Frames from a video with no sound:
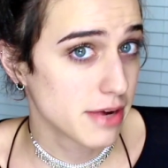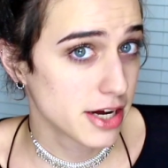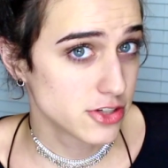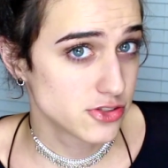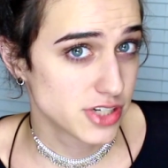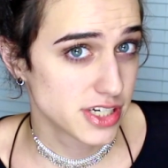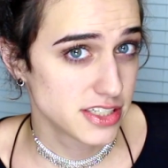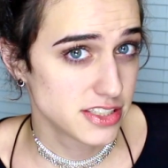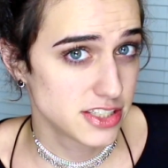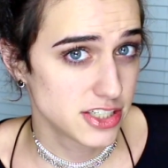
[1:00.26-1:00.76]
my
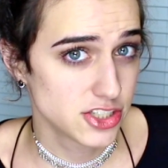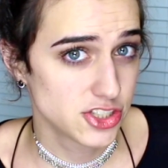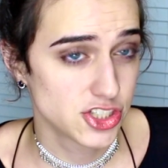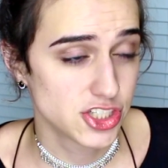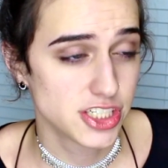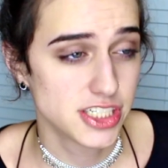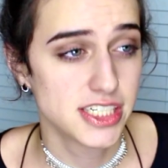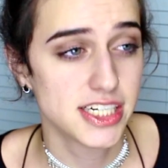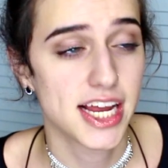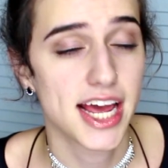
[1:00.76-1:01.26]

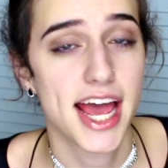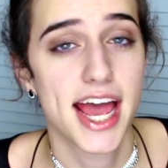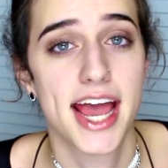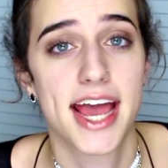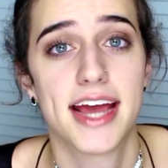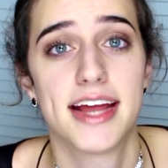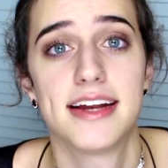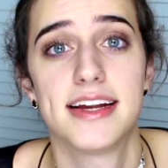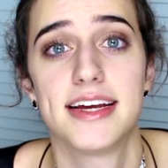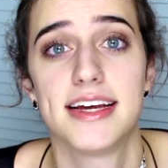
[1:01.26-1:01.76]
transition
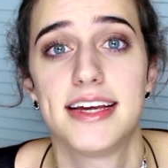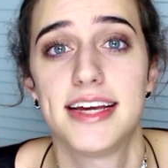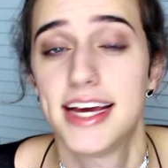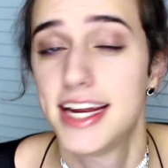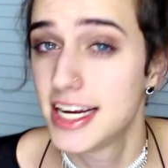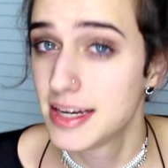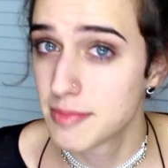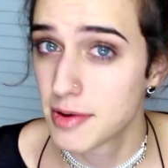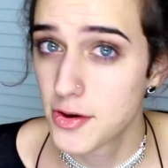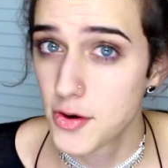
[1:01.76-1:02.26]
and
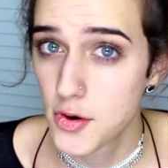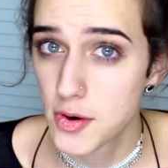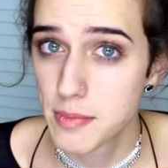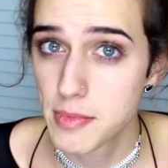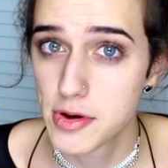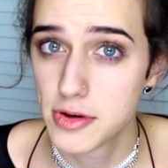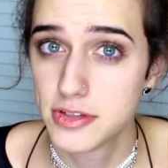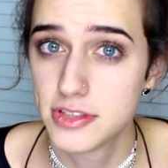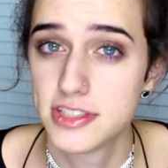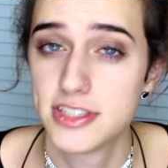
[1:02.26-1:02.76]
getting my
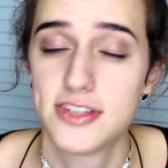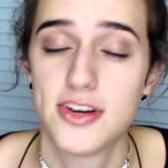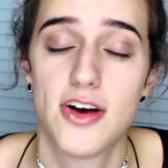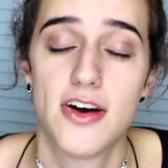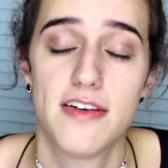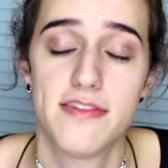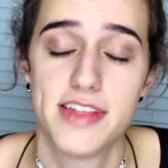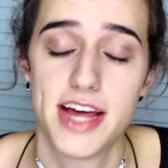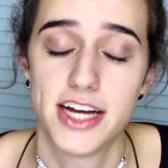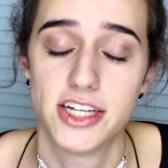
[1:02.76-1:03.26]
hormones and
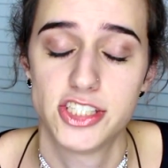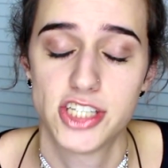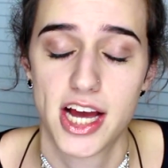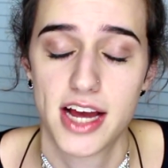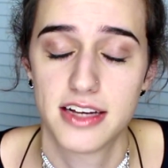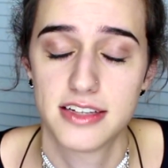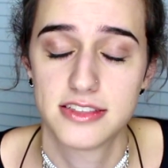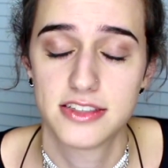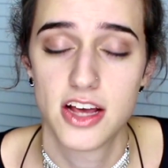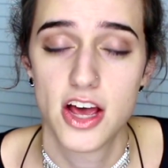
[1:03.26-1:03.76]
all of that
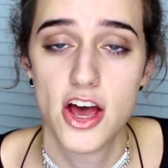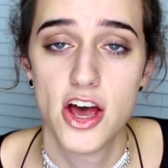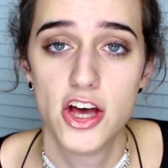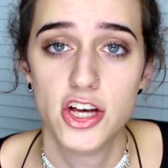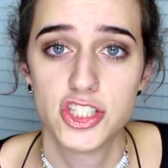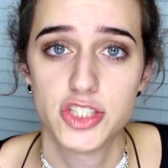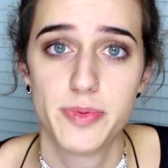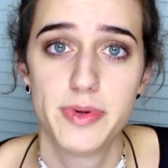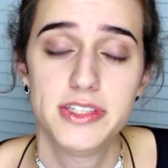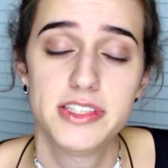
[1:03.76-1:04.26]
jazz.
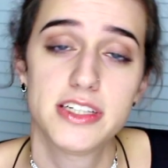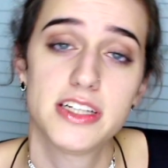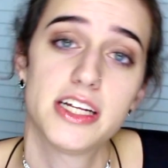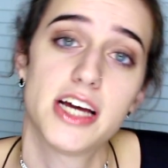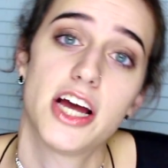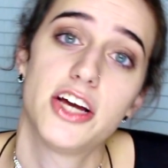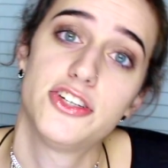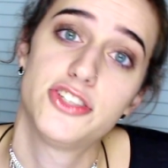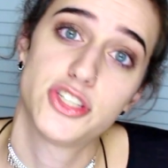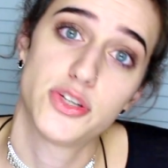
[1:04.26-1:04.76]
So basically,
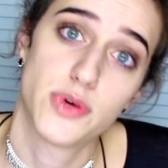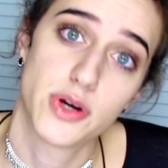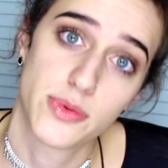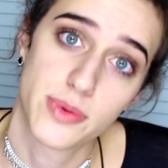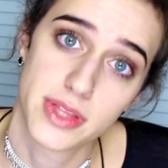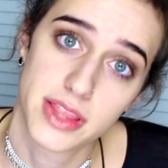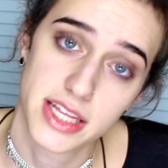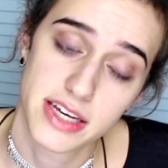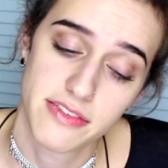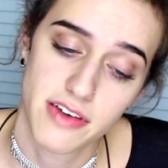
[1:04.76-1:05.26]
I used to work
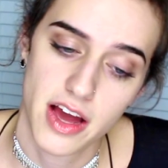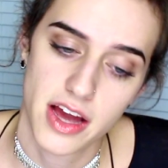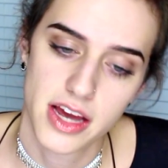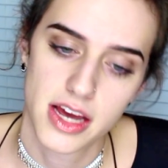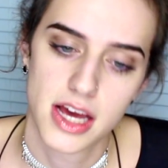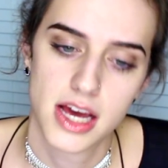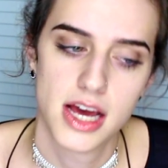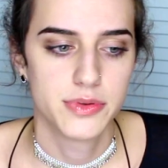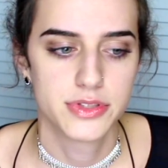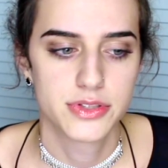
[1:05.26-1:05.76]
with Levi.
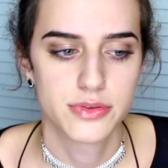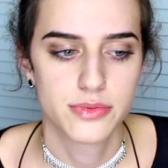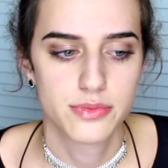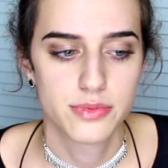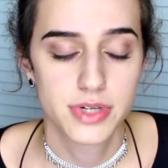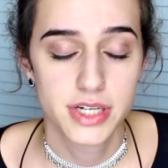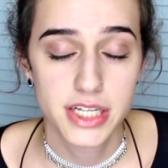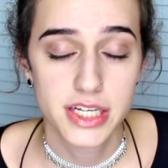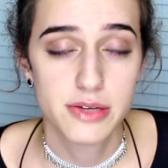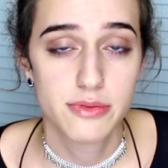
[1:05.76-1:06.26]
He was a
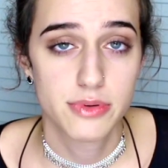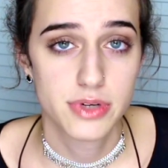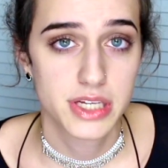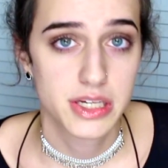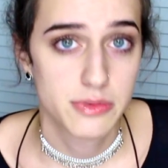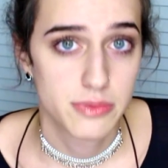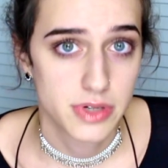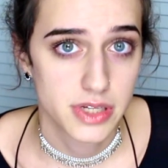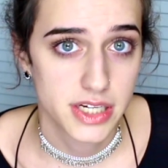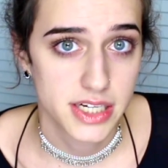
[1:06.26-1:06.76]

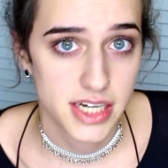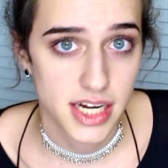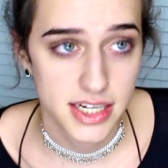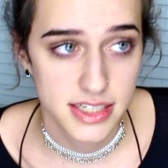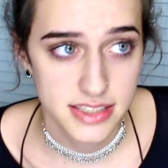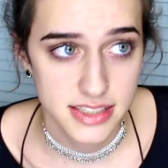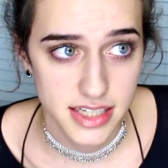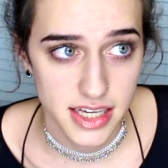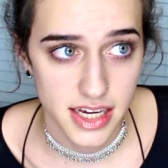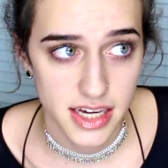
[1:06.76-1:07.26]
really
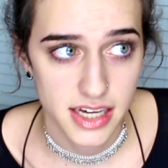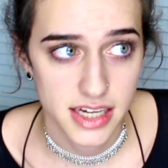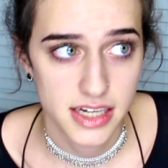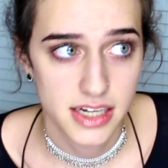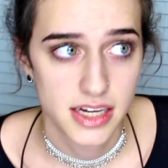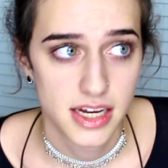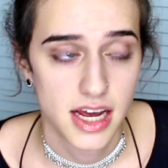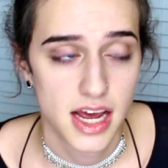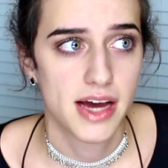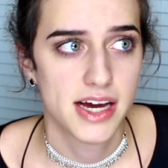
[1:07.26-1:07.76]
nice
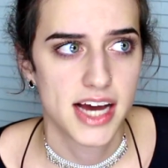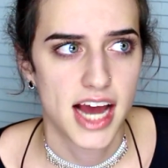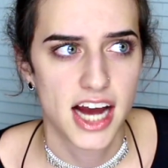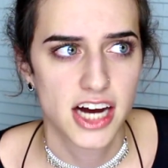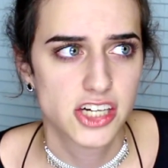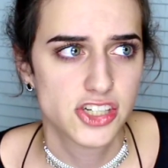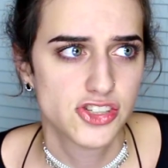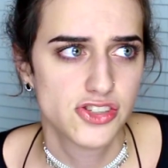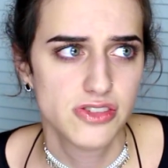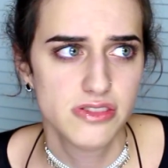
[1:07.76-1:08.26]
kid. I
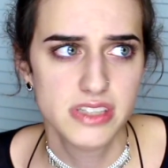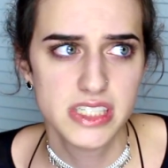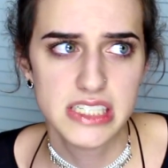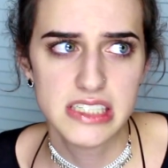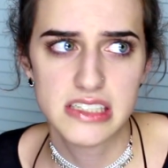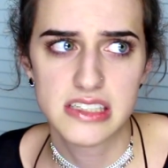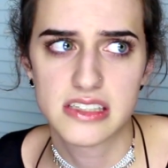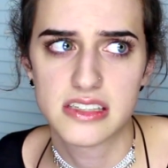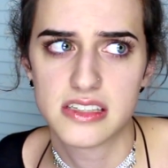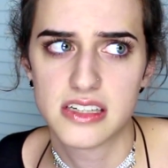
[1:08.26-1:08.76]
actually
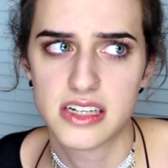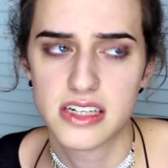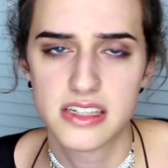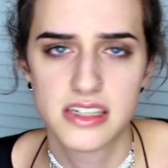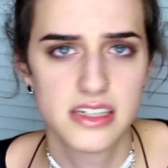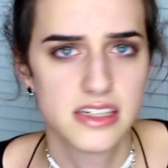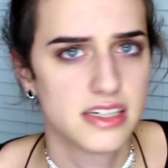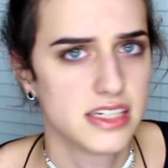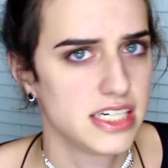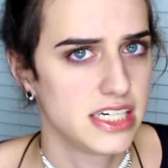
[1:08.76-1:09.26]

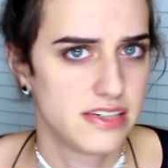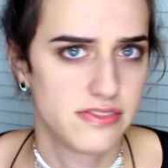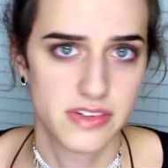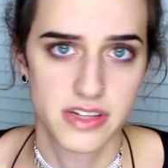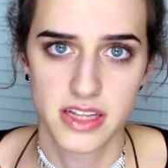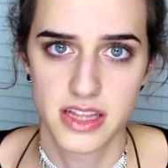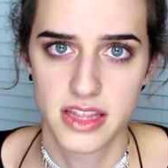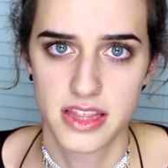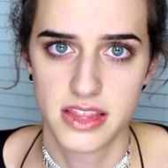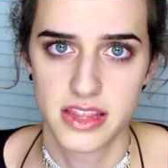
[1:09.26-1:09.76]
didn't
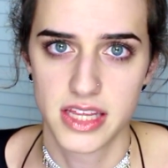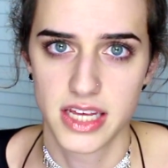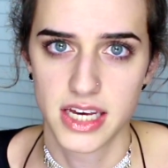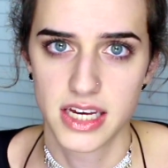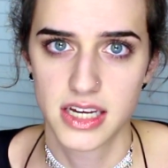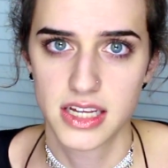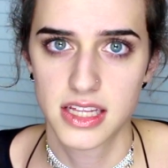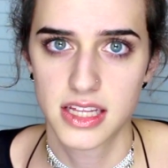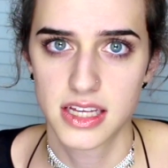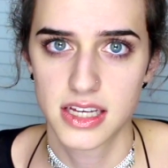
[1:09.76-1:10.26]
even
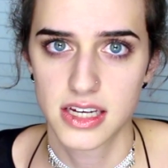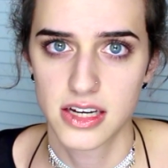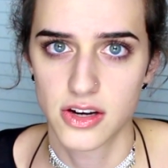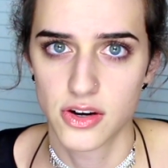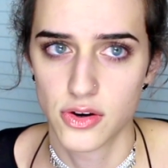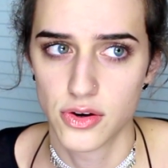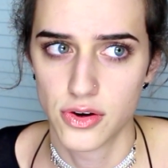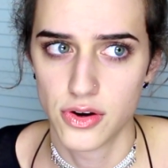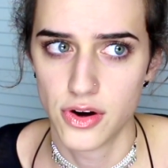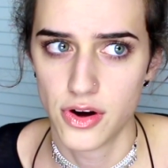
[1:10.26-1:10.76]
think
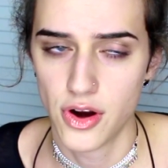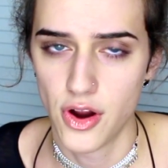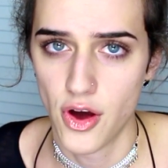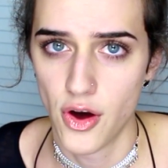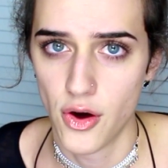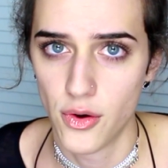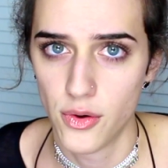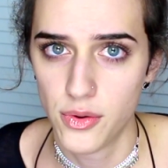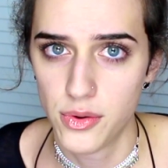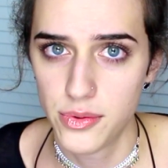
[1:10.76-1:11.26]
or
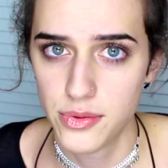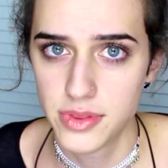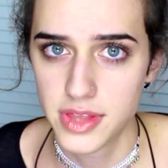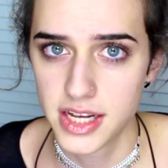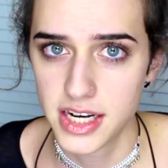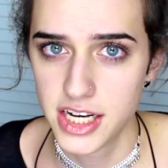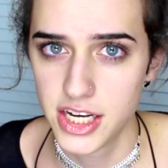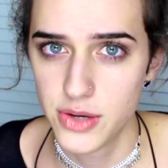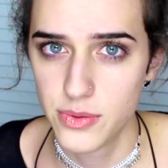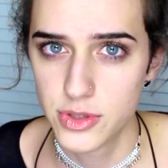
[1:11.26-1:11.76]
know
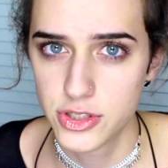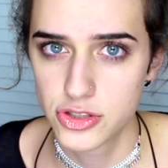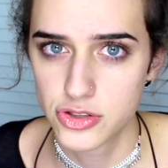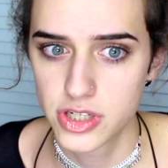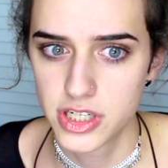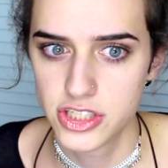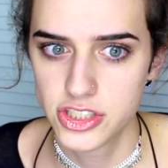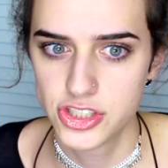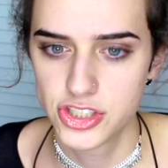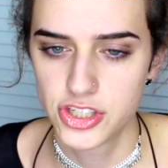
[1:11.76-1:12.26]
that he was
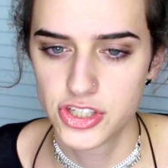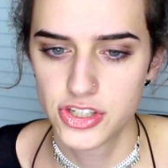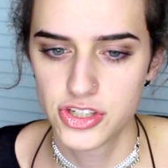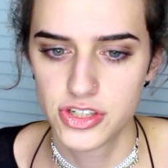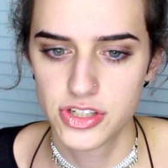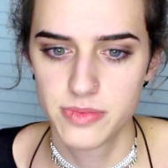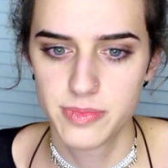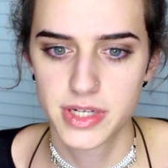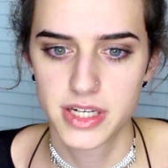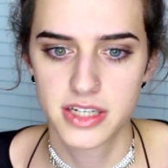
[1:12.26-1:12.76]

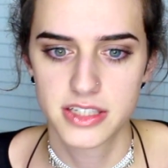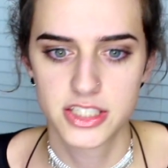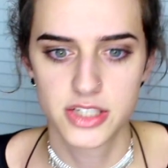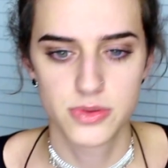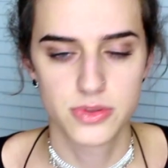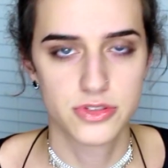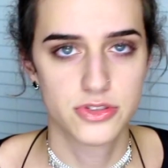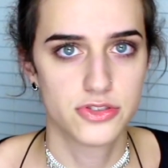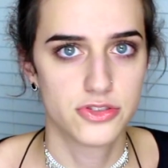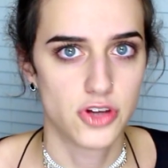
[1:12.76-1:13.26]
transgender because he
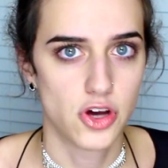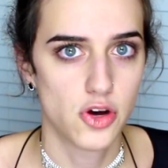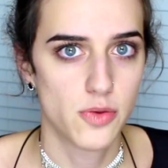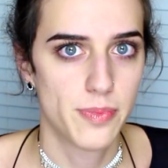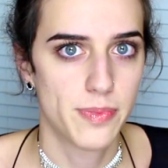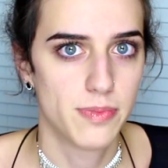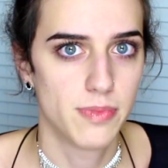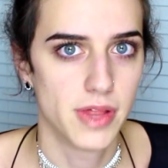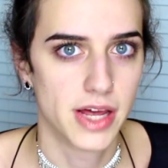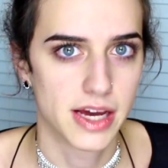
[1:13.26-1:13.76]
was so
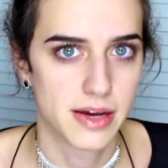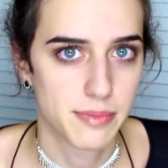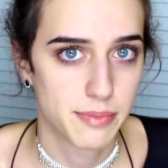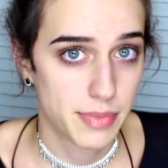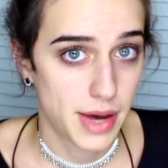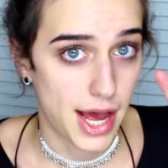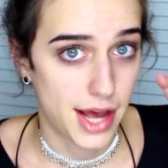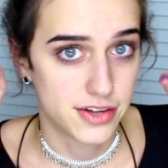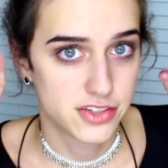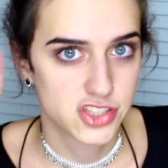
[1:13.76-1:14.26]
like
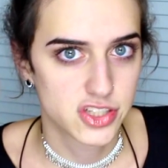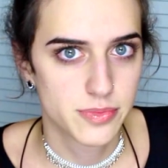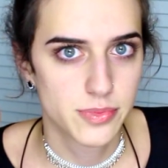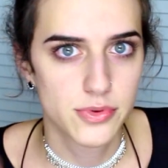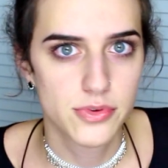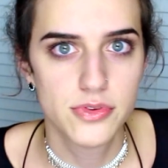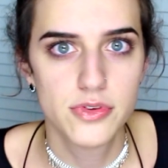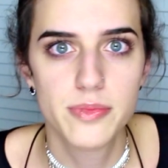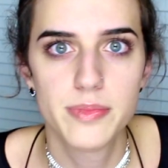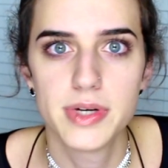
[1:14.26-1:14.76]

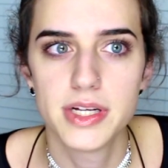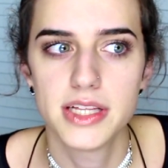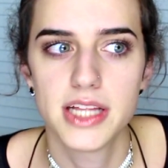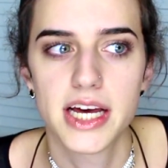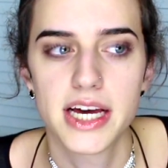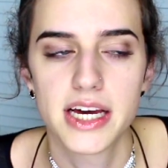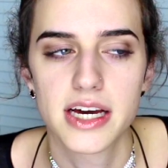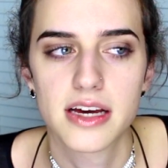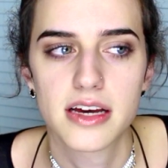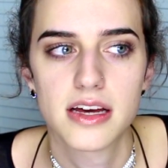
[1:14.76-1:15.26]
passable, but
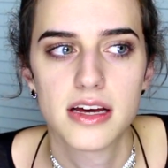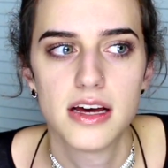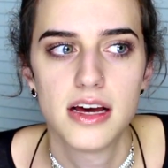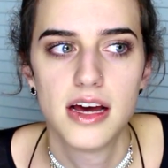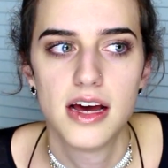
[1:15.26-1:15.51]
like